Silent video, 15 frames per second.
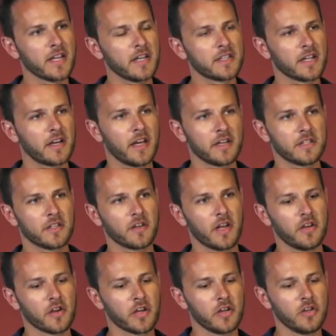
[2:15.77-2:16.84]
internet and
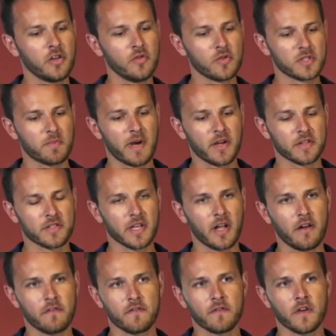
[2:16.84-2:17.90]
you can use by yourself,